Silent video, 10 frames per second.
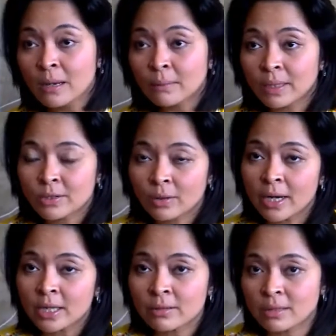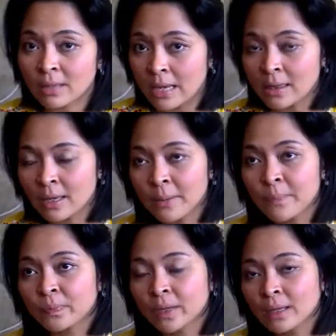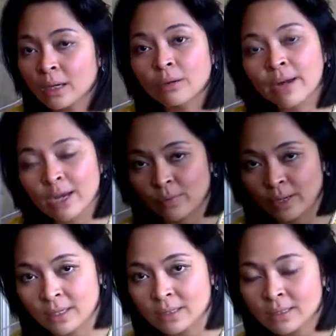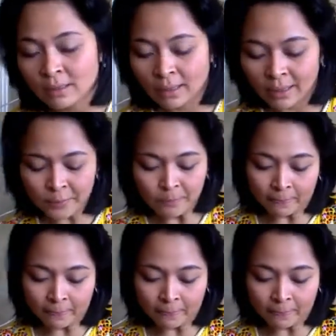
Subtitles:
But try to cite them in the correct ways, okay?